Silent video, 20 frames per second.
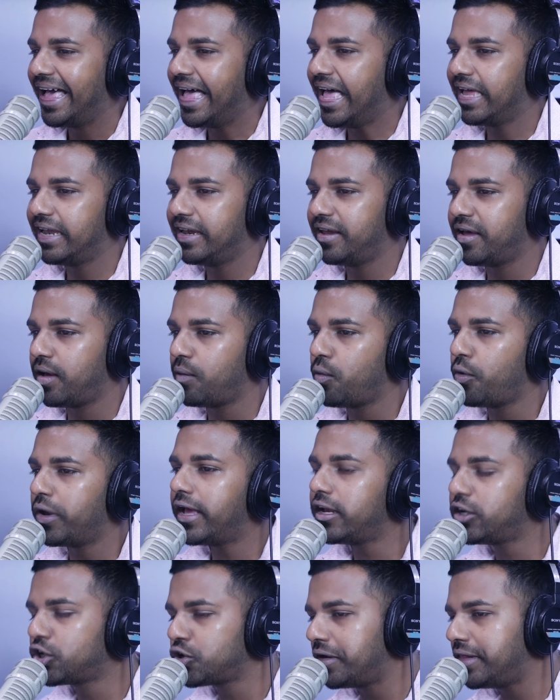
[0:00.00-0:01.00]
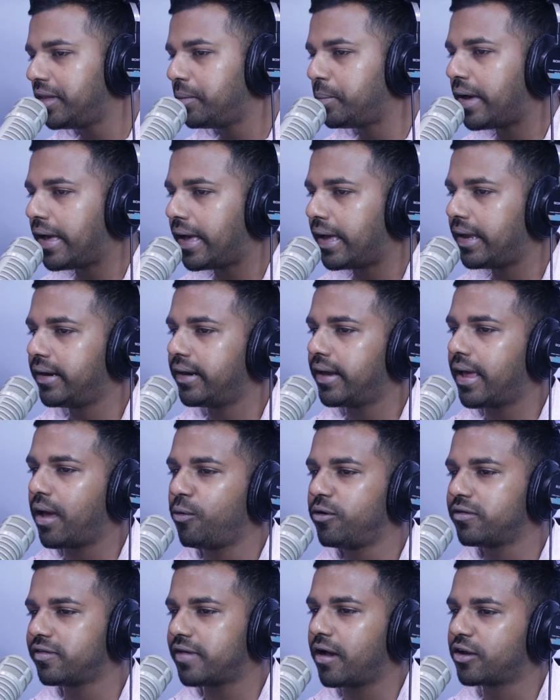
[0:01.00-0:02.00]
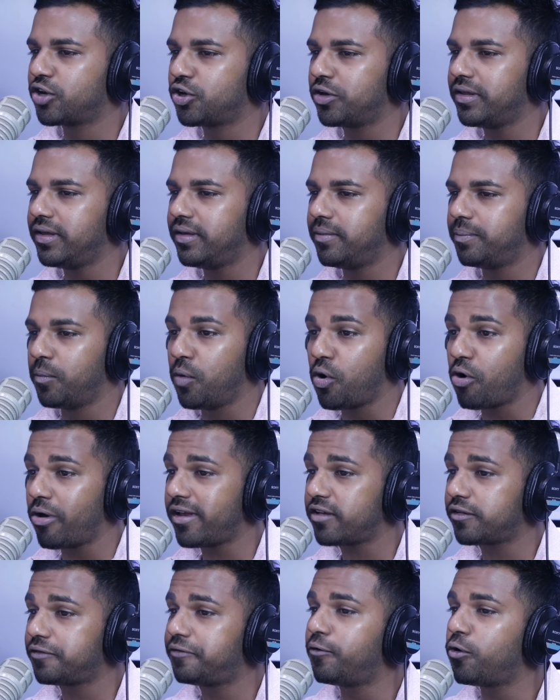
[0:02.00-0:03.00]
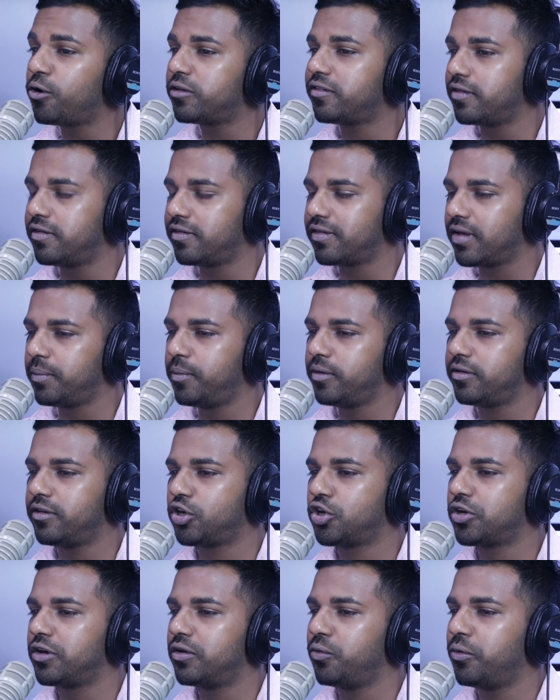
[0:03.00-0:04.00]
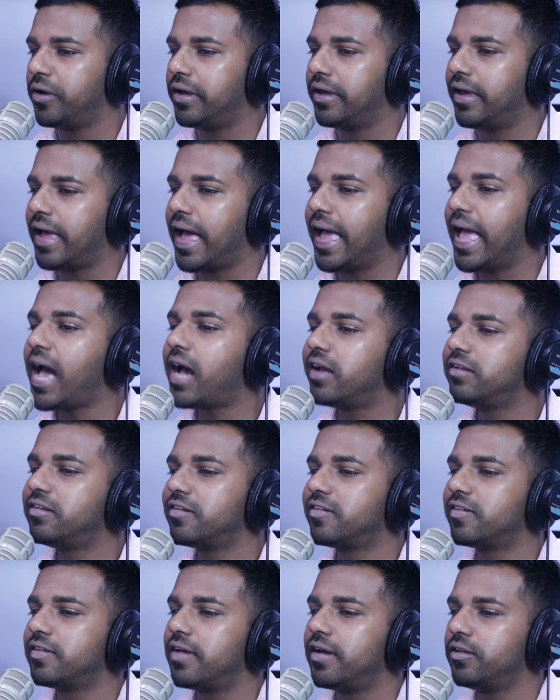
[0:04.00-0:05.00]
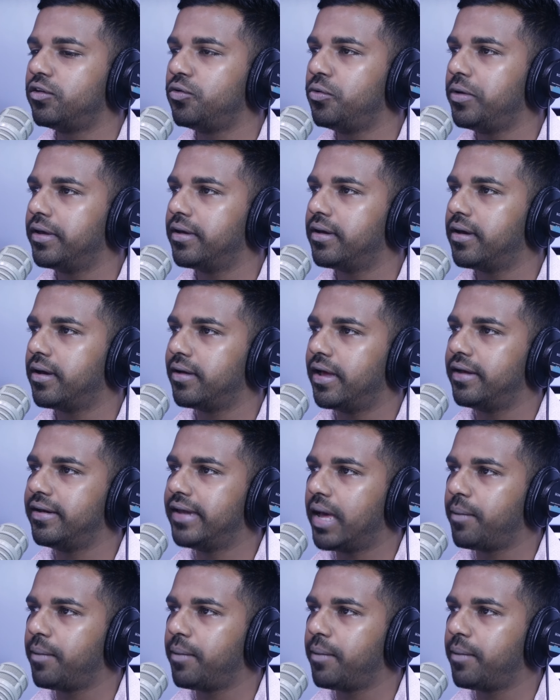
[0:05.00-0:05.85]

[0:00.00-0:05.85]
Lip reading: And when I joined the band, I was actually more or less forced into a position where I had to start doing and